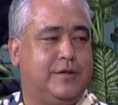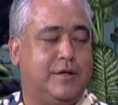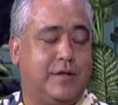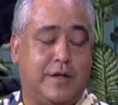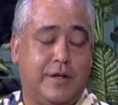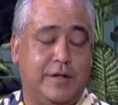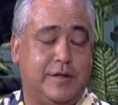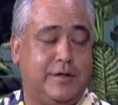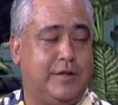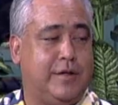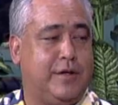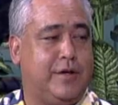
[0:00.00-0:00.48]
to
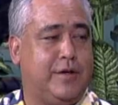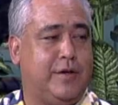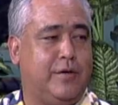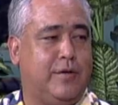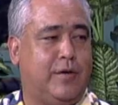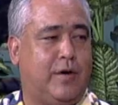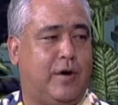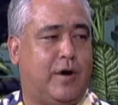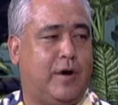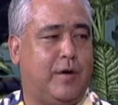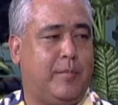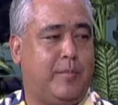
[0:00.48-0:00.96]
continue
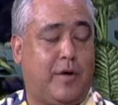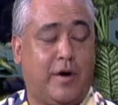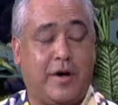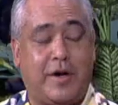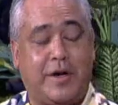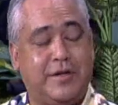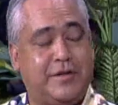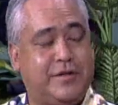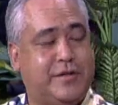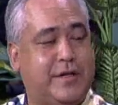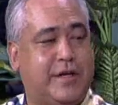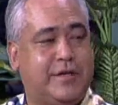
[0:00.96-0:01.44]
our
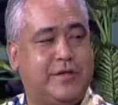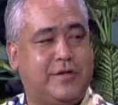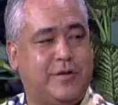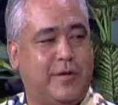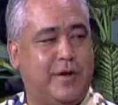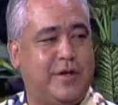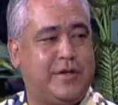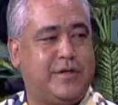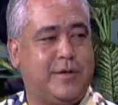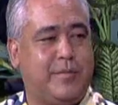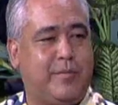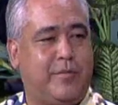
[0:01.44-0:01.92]
market
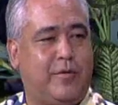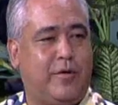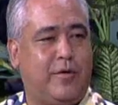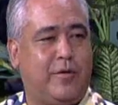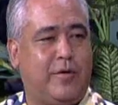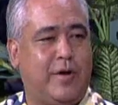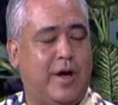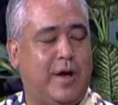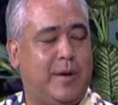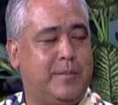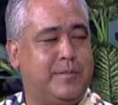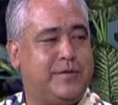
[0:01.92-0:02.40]
saturation
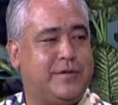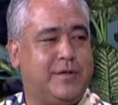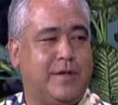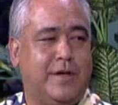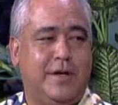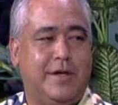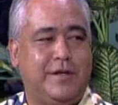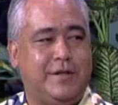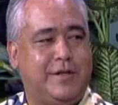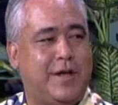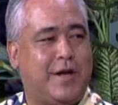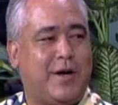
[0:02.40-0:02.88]
programs,
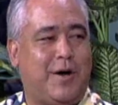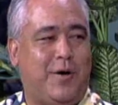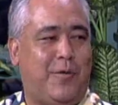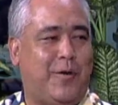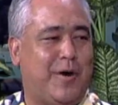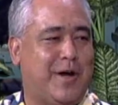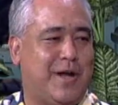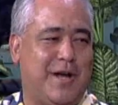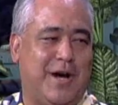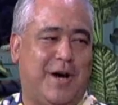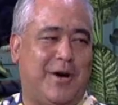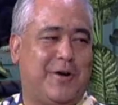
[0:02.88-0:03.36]
take
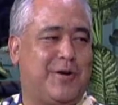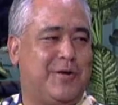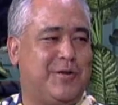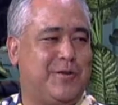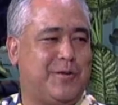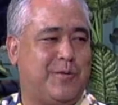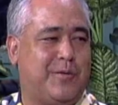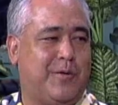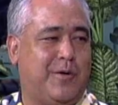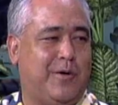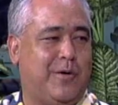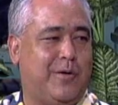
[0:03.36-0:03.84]
Hawaii out on
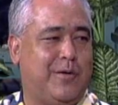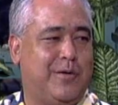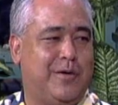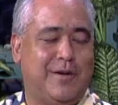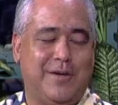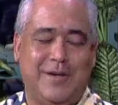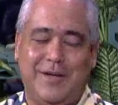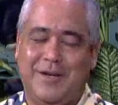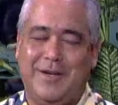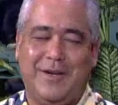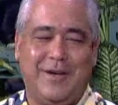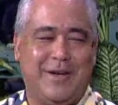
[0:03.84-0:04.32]
the road,
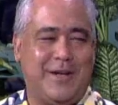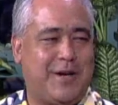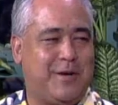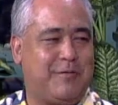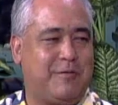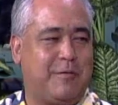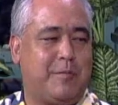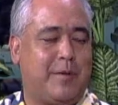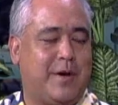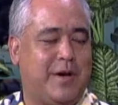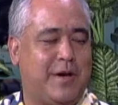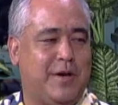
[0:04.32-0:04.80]
let
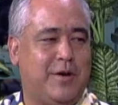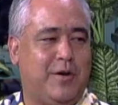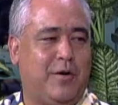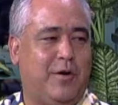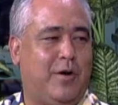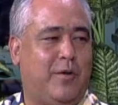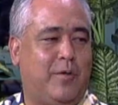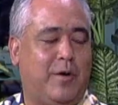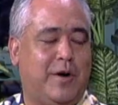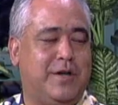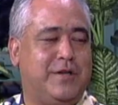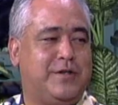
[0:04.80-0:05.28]
everybody know
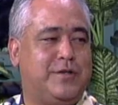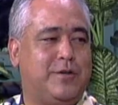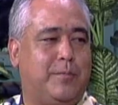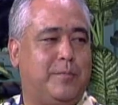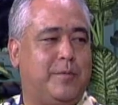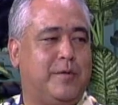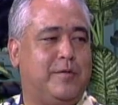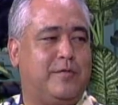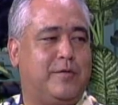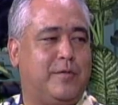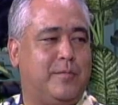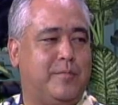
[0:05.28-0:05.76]
Hawaii is
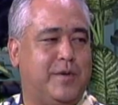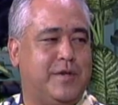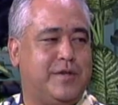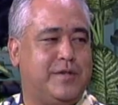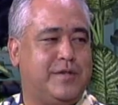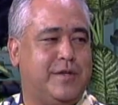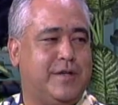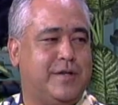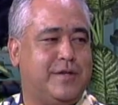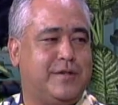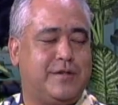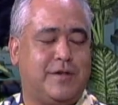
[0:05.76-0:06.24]
open for
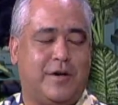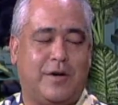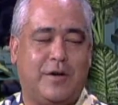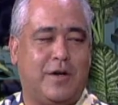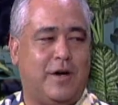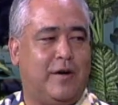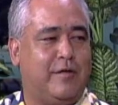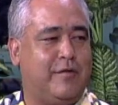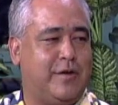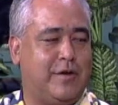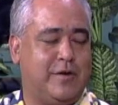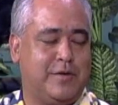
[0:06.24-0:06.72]
business. Our
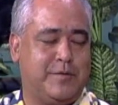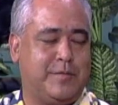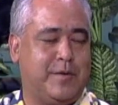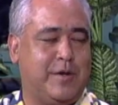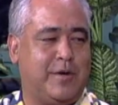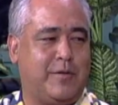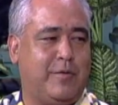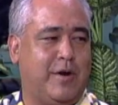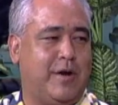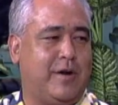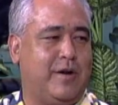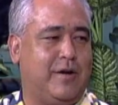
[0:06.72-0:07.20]
governor has been
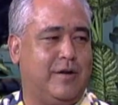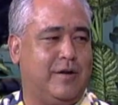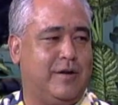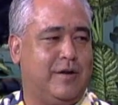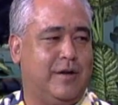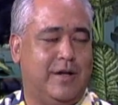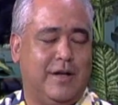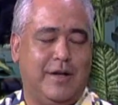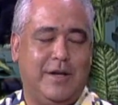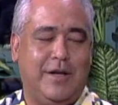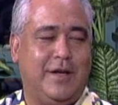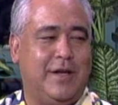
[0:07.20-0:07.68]
great
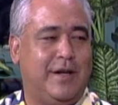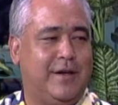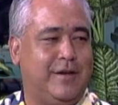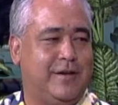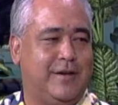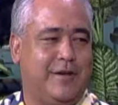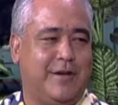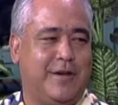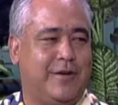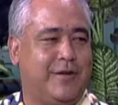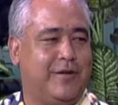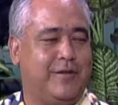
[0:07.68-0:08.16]
in
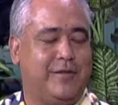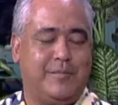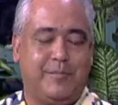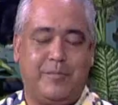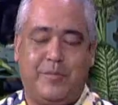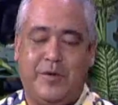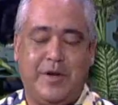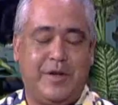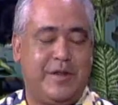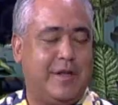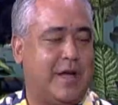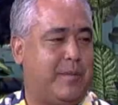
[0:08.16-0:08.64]
you know
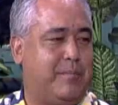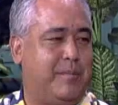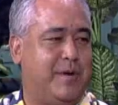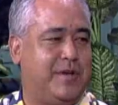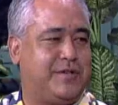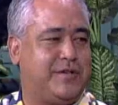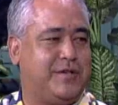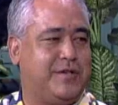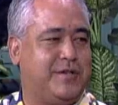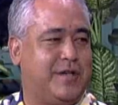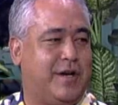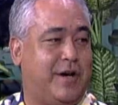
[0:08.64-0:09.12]
putting that
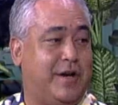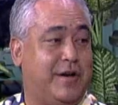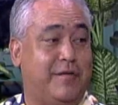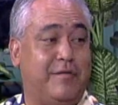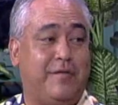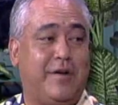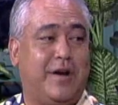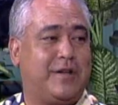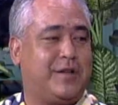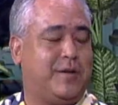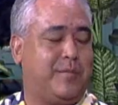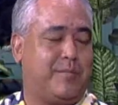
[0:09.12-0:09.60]
message out. In
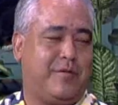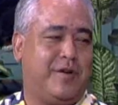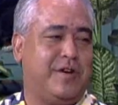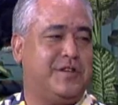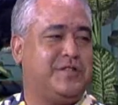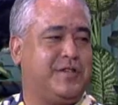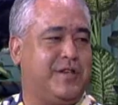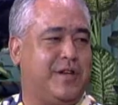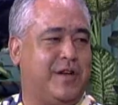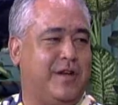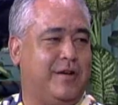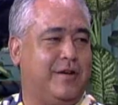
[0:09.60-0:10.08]
fact, the
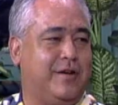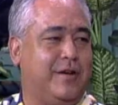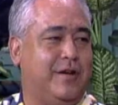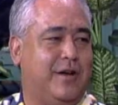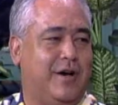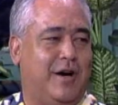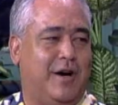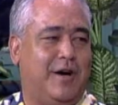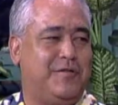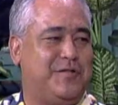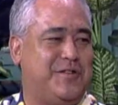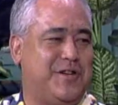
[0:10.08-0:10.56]
president
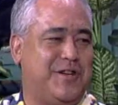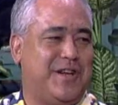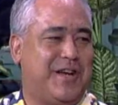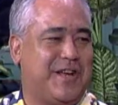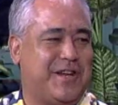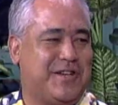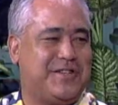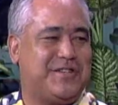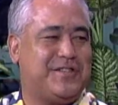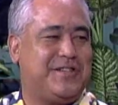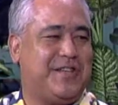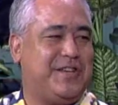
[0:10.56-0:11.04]
of the
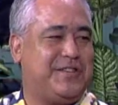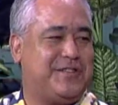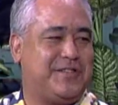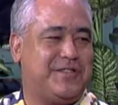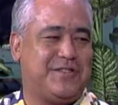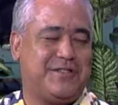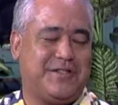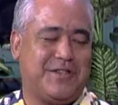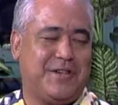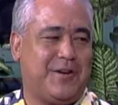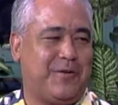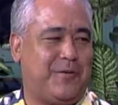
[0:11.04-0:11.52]
United States has
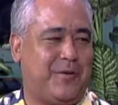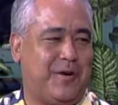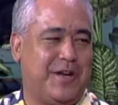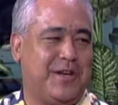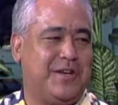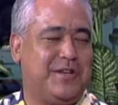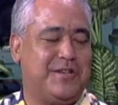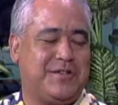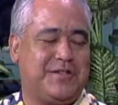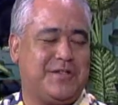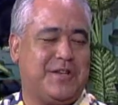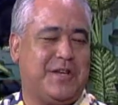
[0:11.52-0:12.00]
said Hawaii
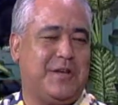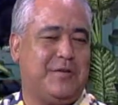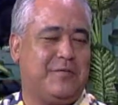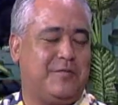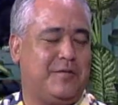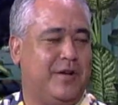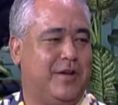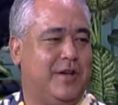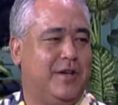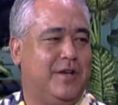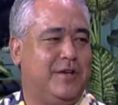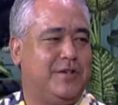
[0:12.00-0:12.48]
is safe.
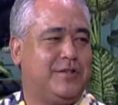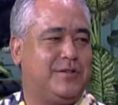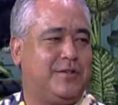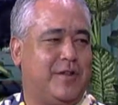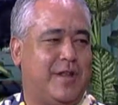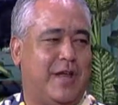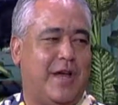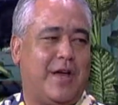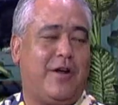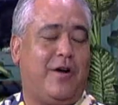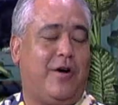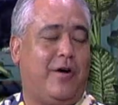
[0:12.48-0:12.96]
Mm-hmm. So
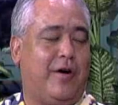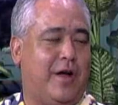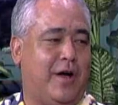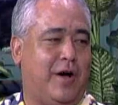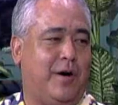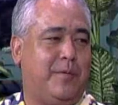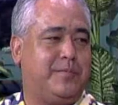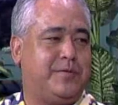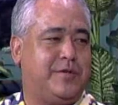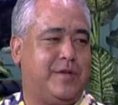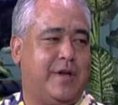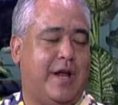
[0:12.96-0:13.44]
that all
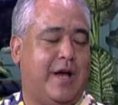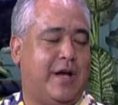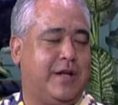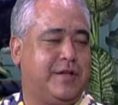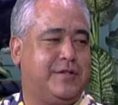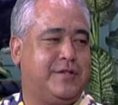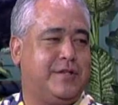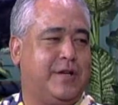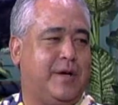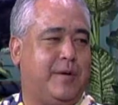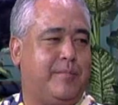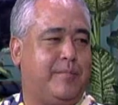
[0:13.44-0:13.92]
helps and
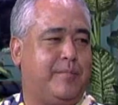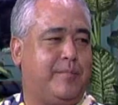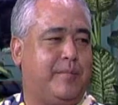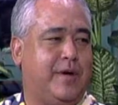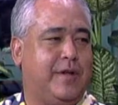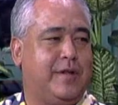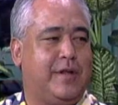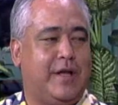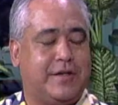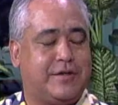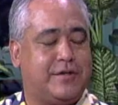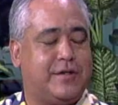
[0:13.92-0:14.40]
adds up. But
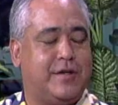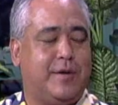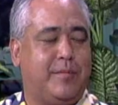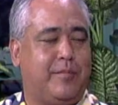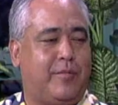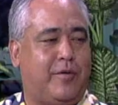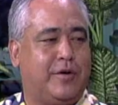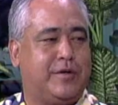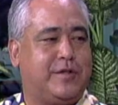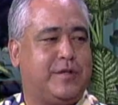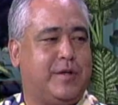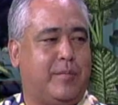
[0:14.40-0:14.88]
that's an
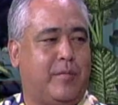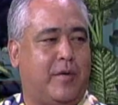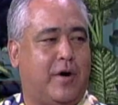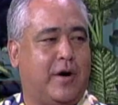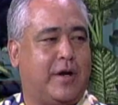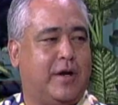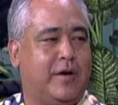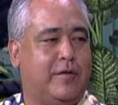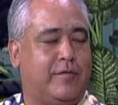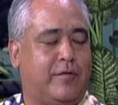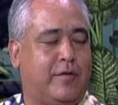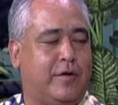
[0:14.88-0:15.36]
important
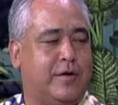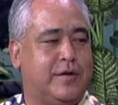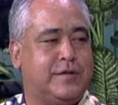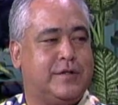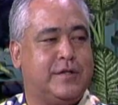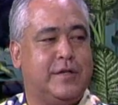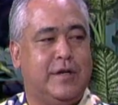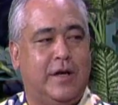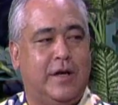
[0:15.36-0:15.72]
market for us